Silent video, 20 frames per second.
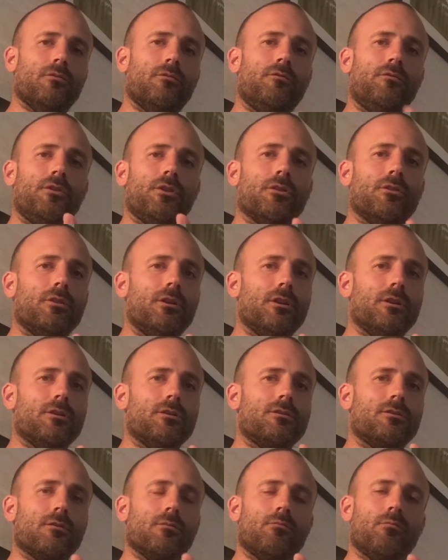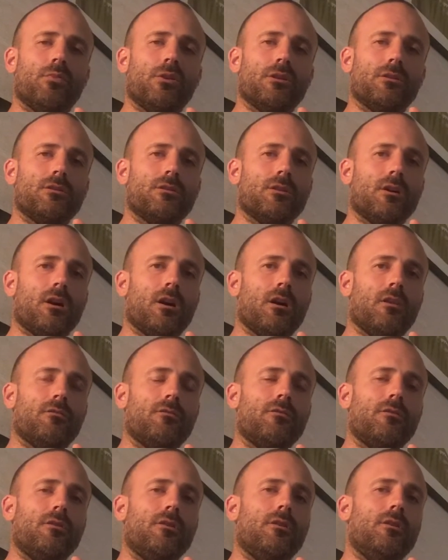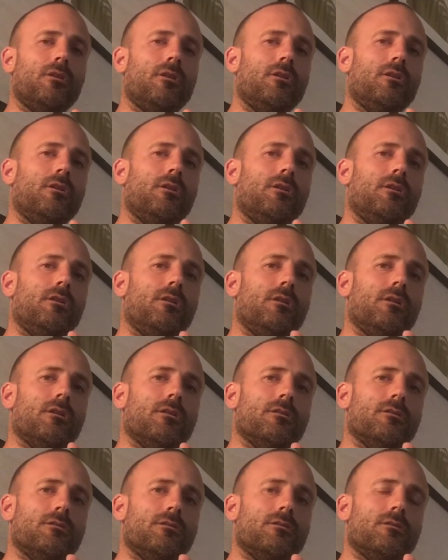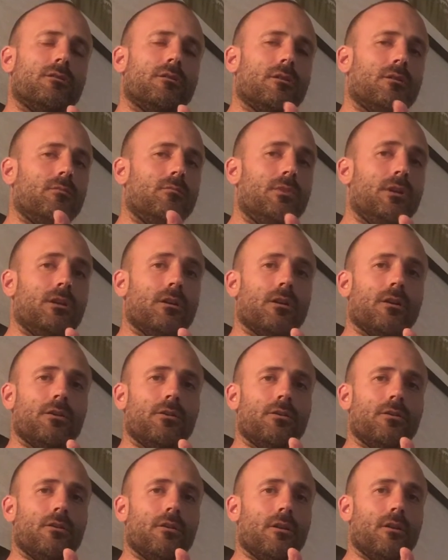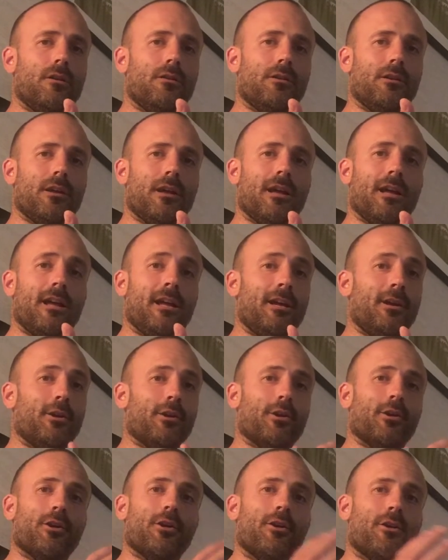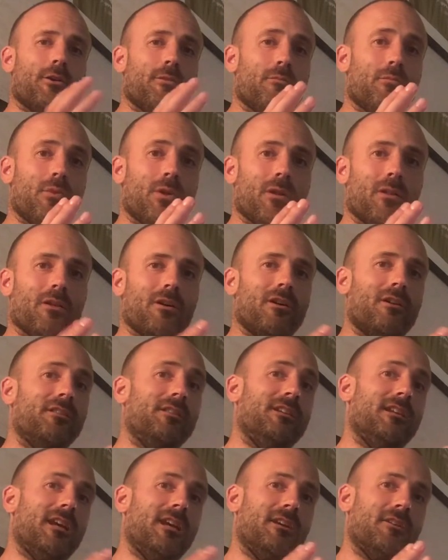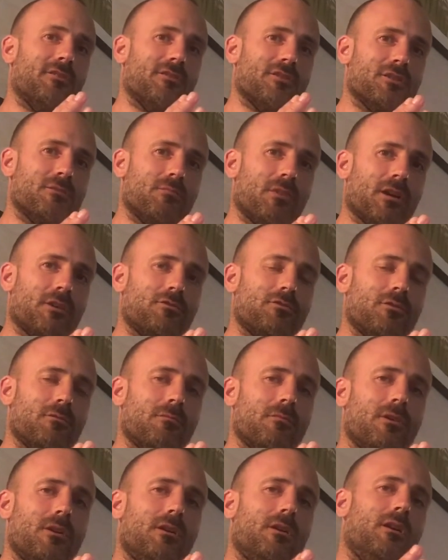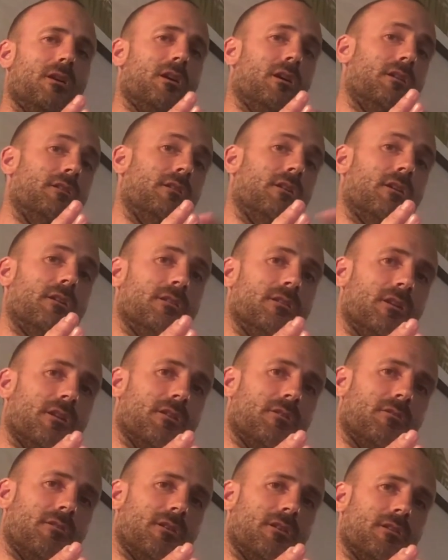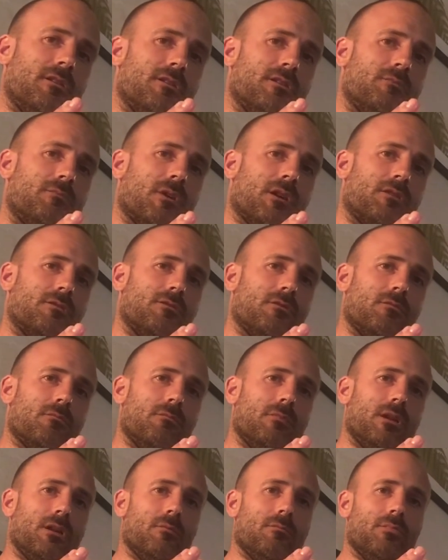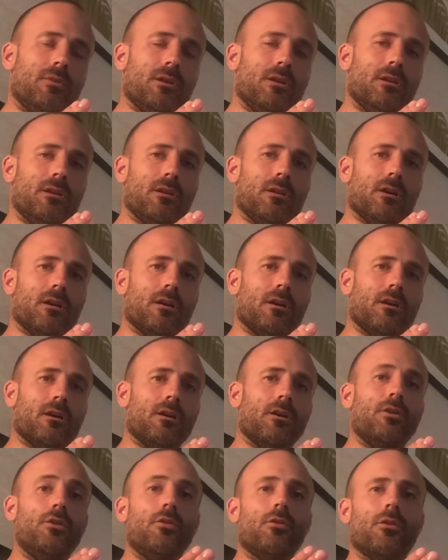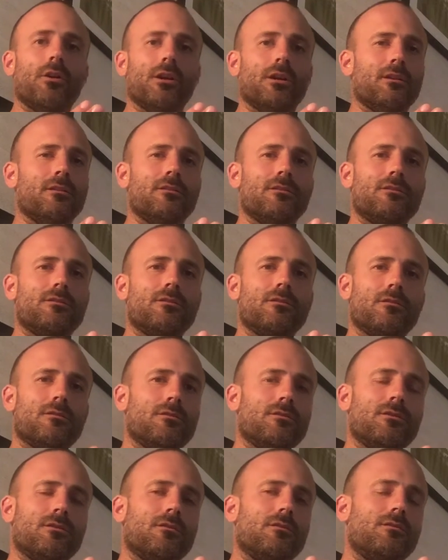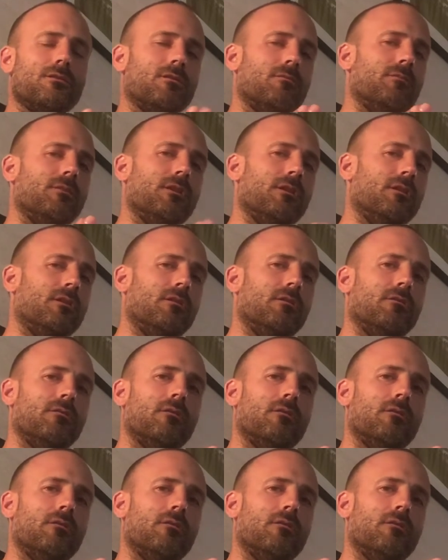furious or pissed off is going to be under the anger umbrella, on the anger spectrum. And then on the other end of the spectrum may be annoyance or something,